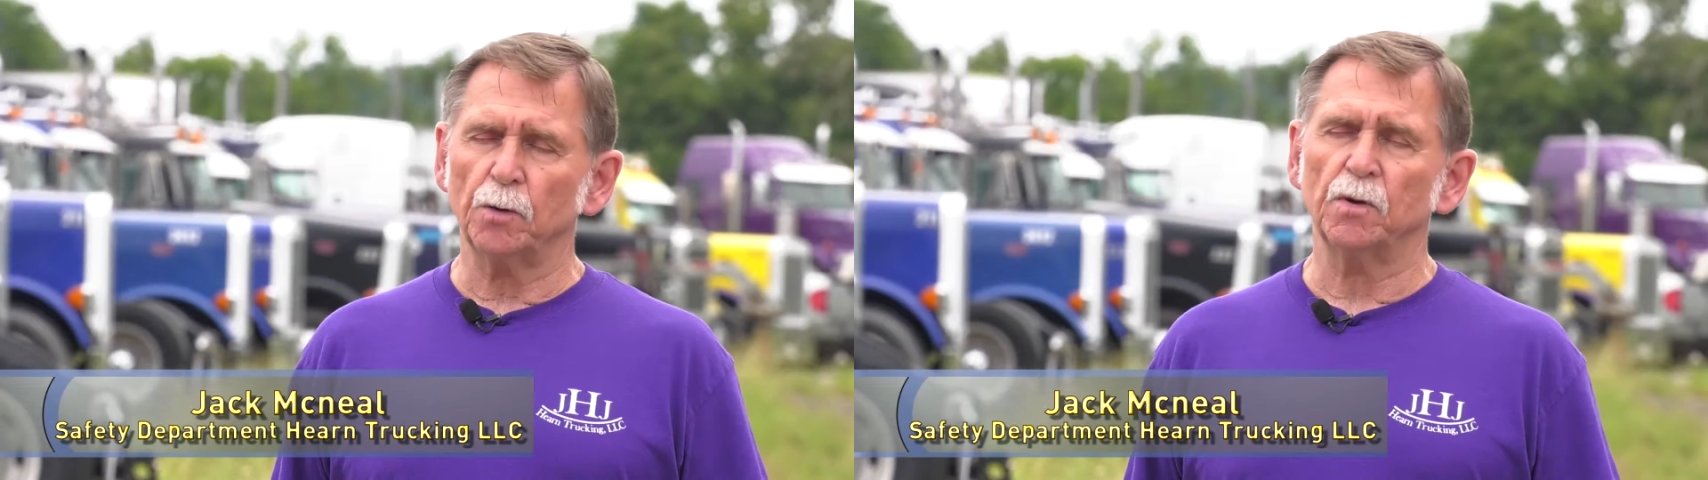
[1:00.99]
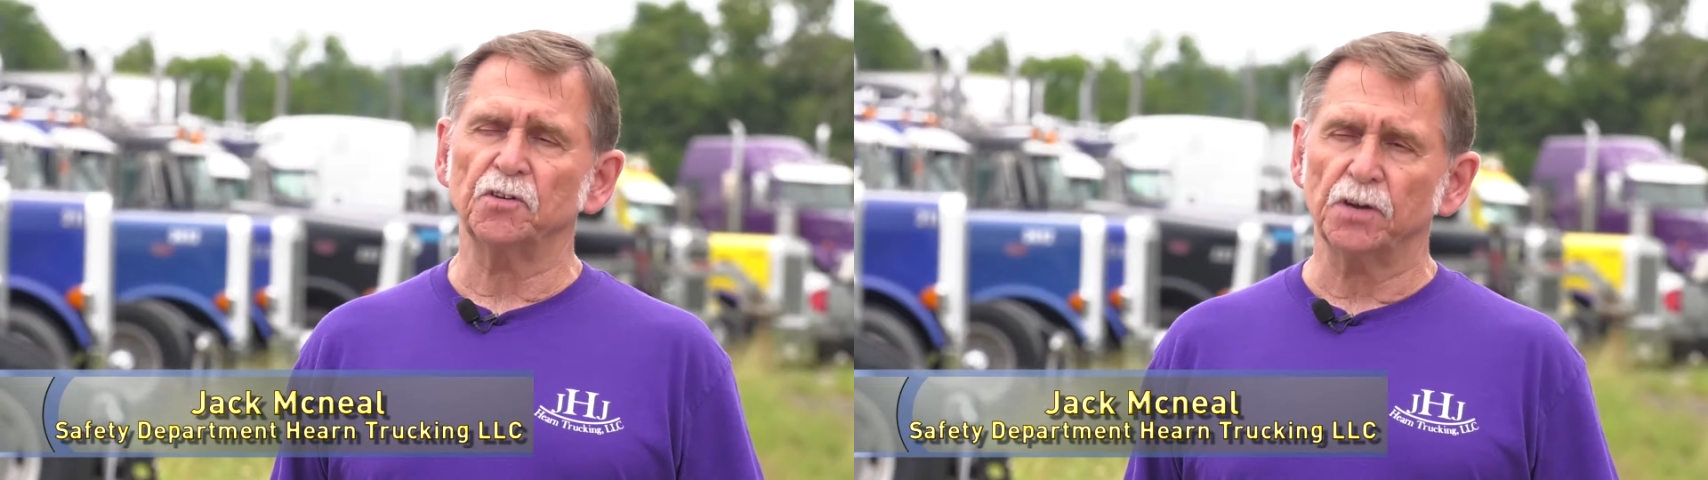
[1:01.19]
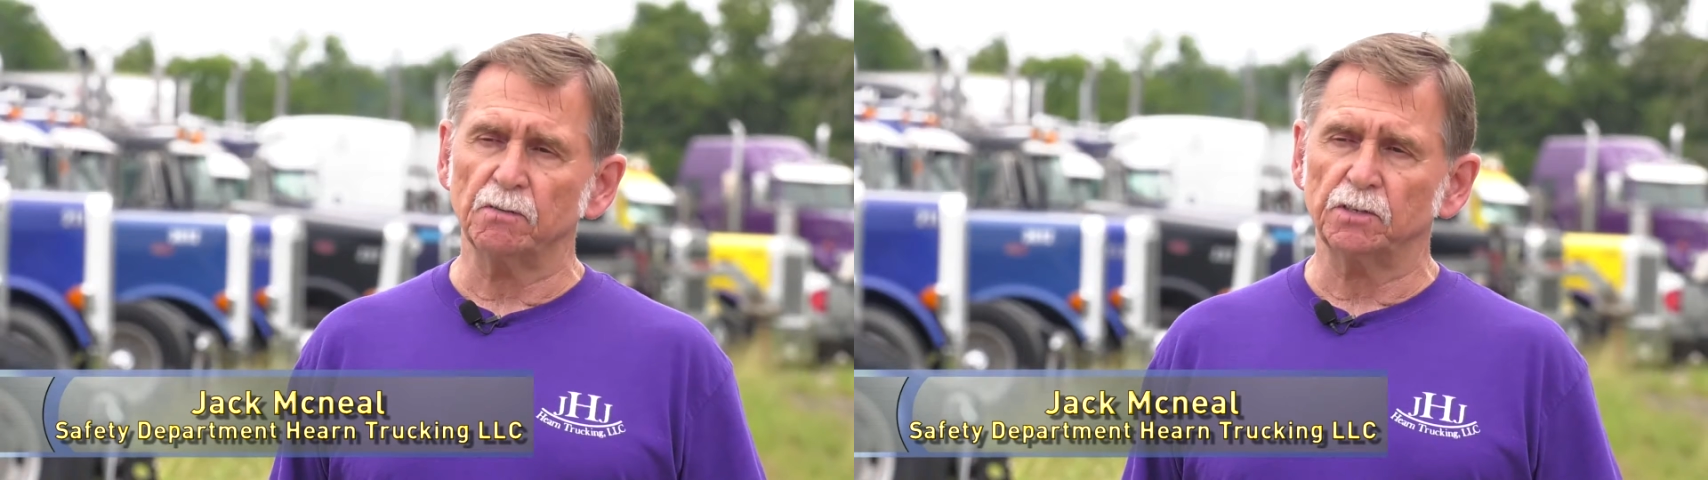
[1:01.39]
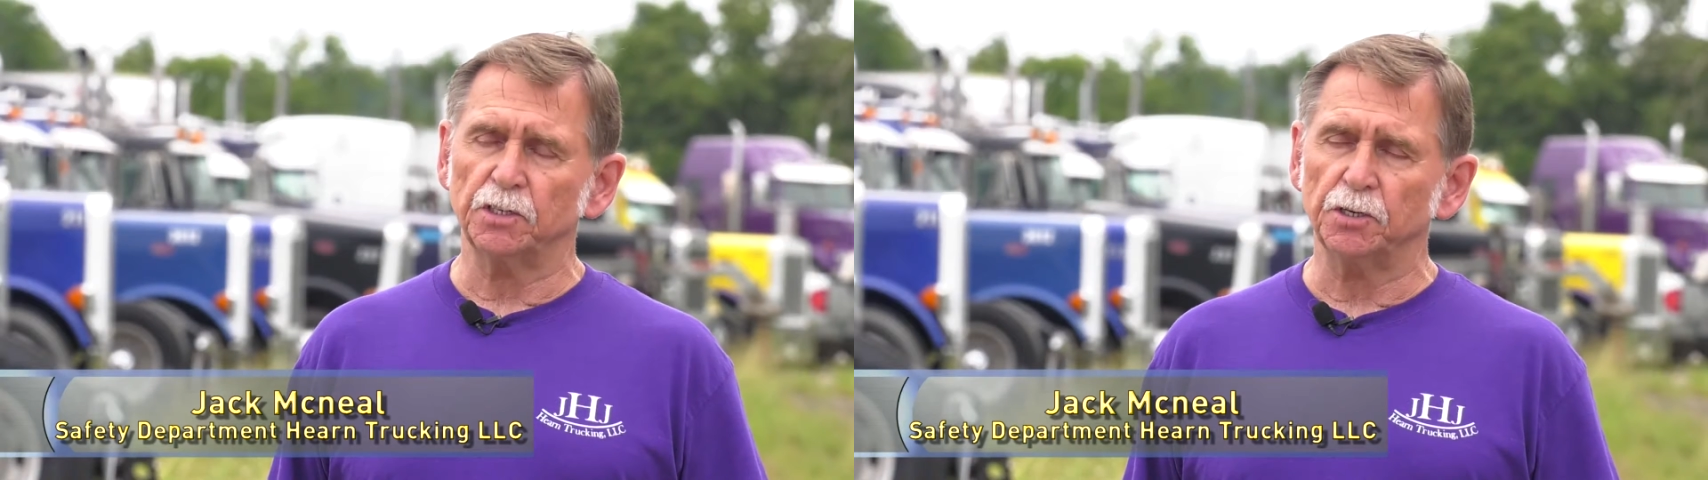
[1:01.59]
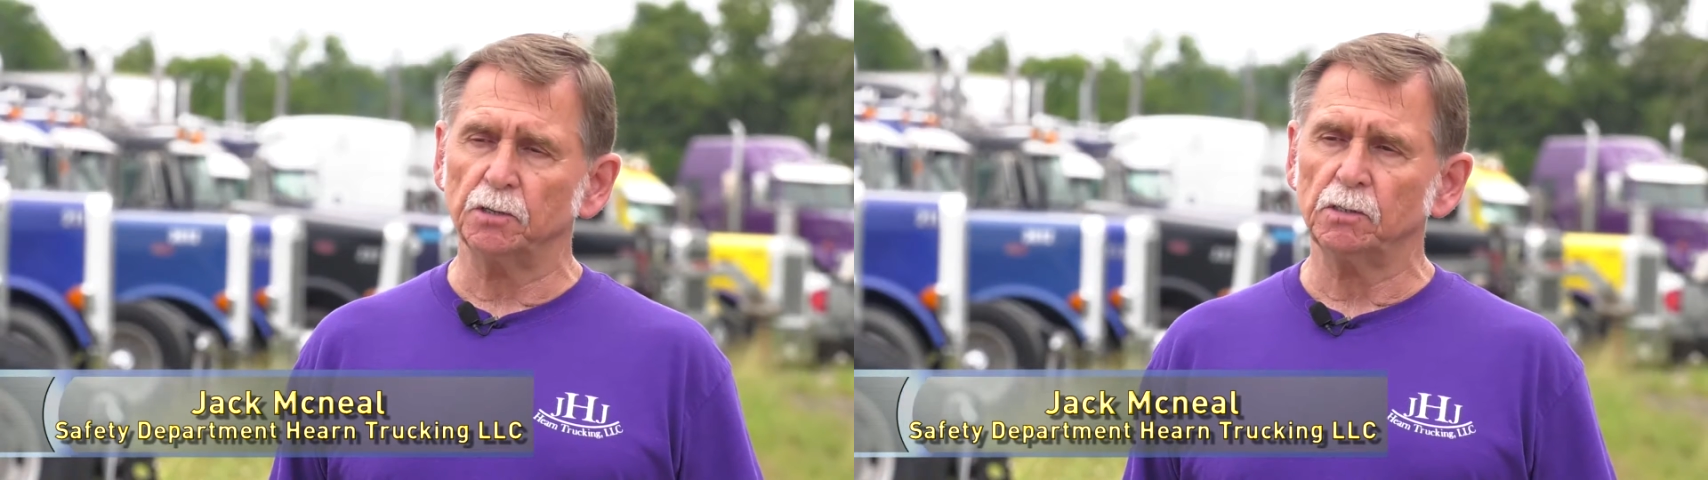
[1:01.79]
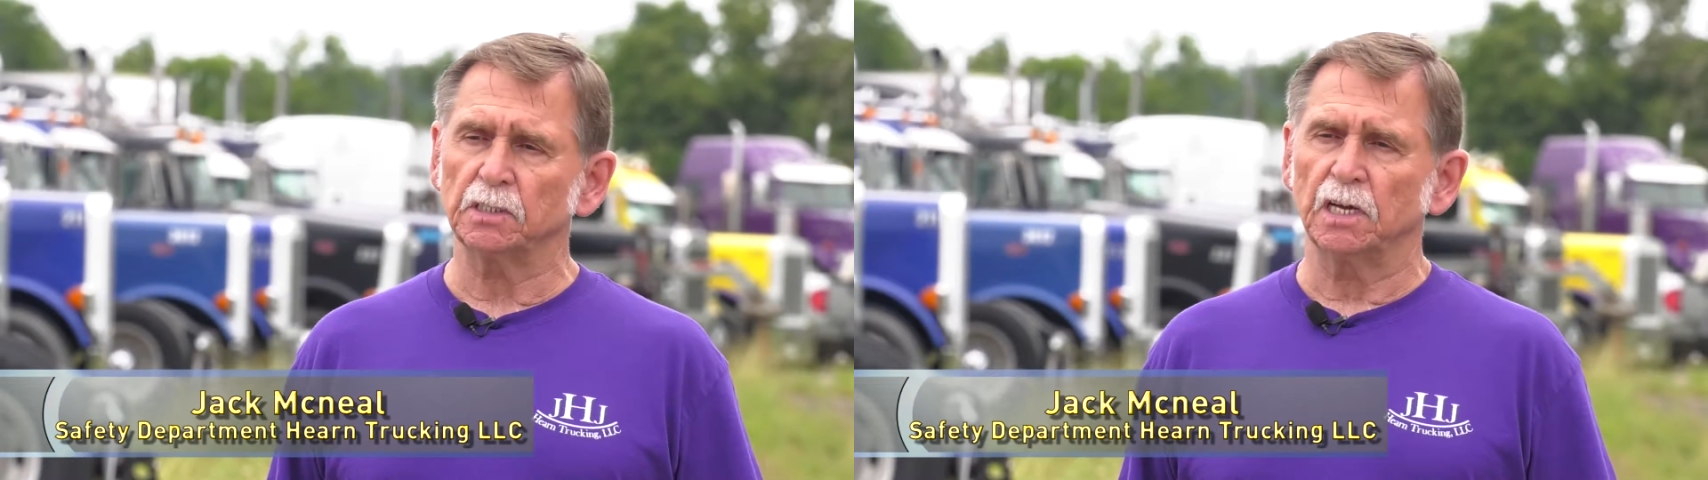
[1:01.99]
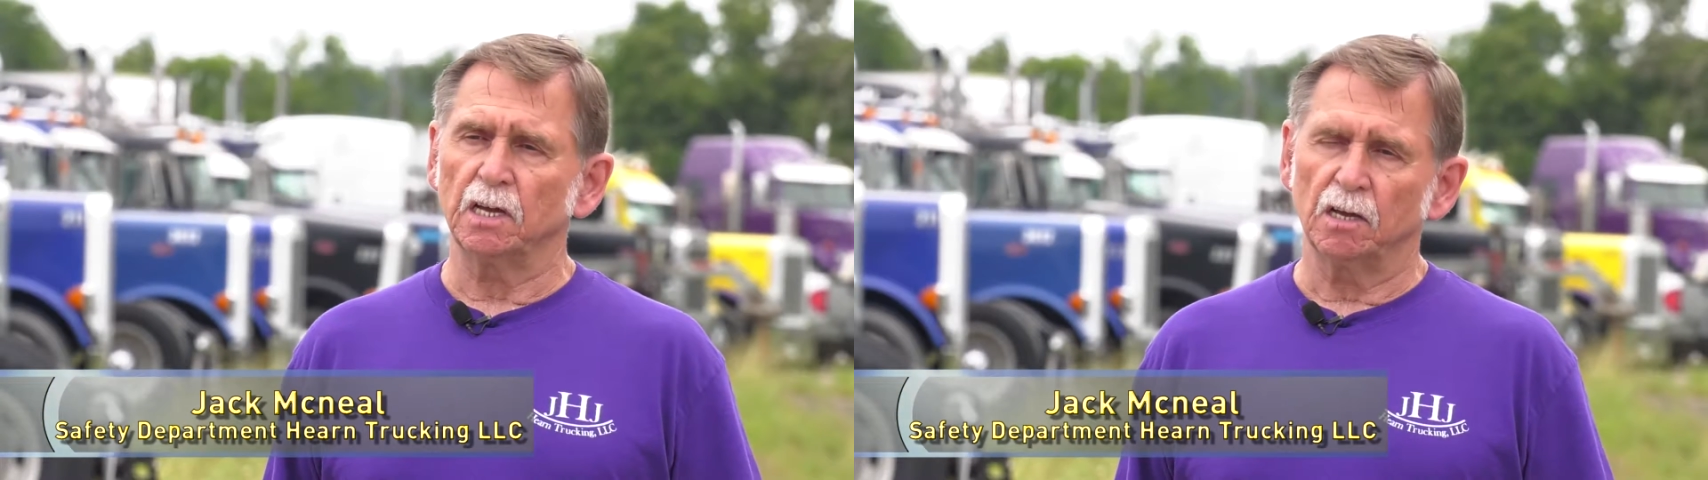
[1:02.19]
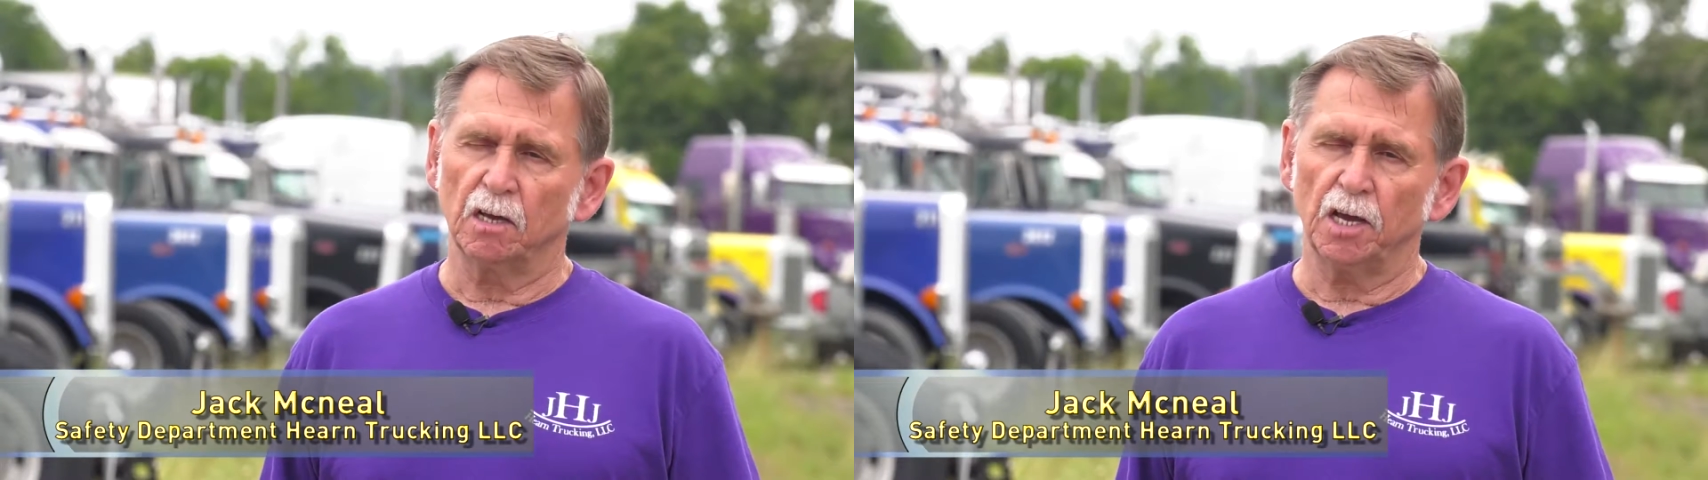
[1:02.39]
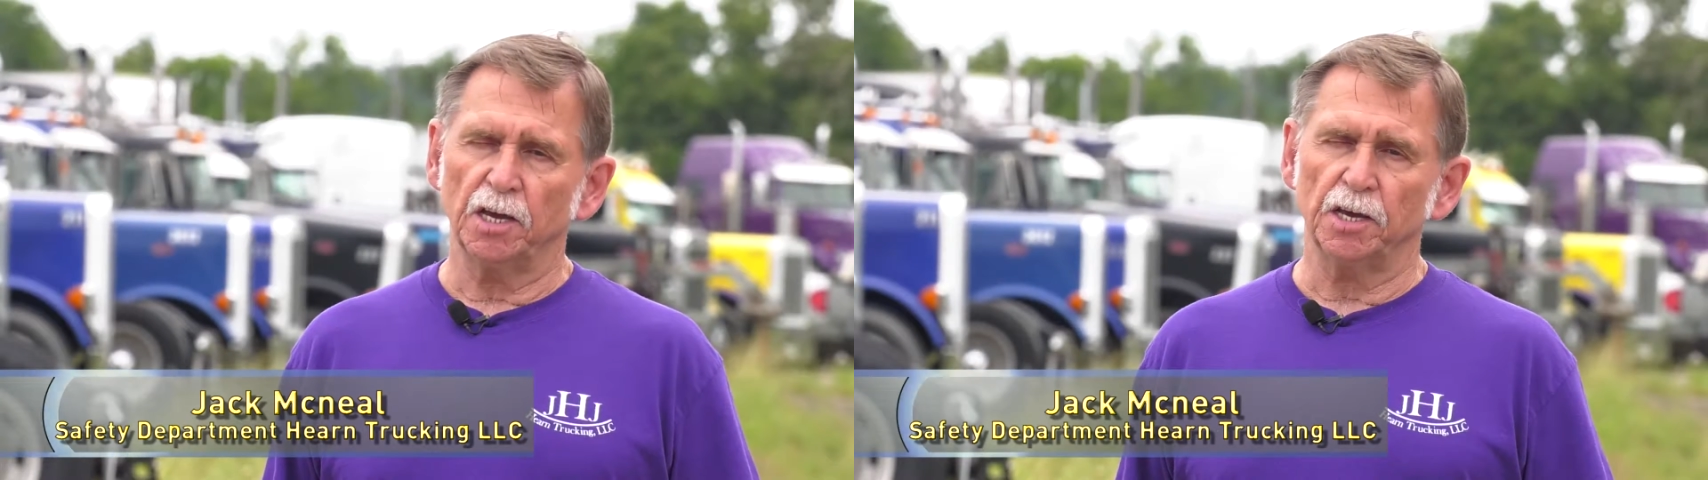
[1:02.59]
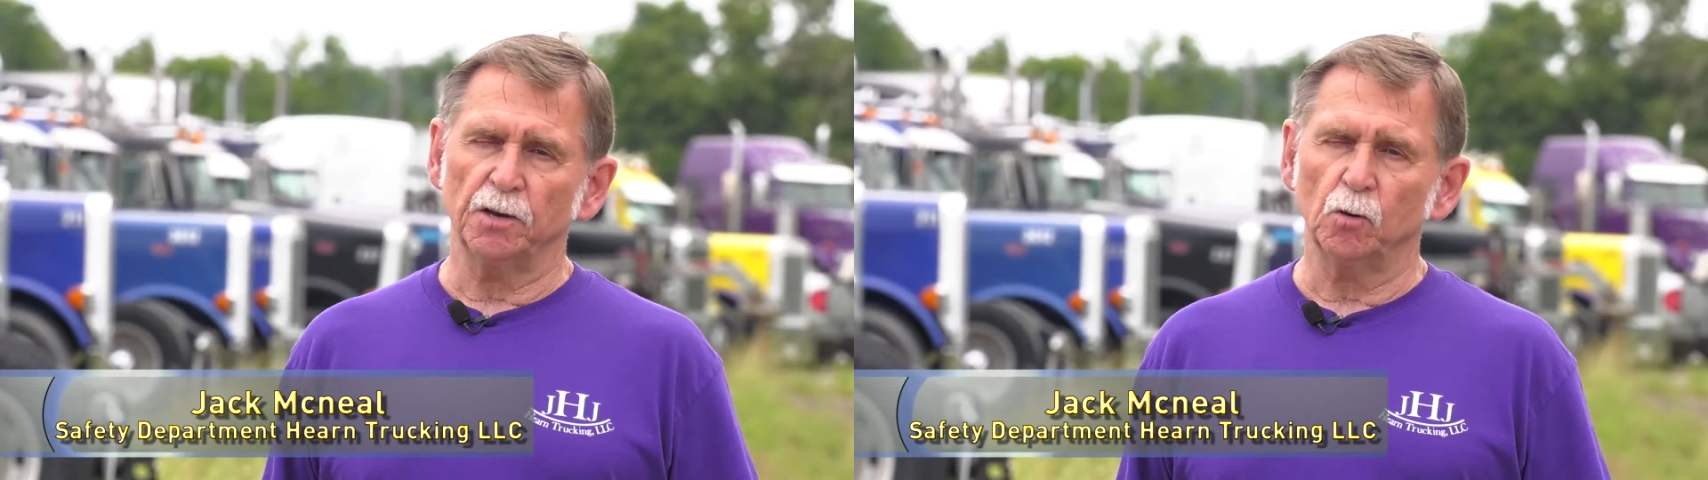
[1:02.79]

on my 7th year, and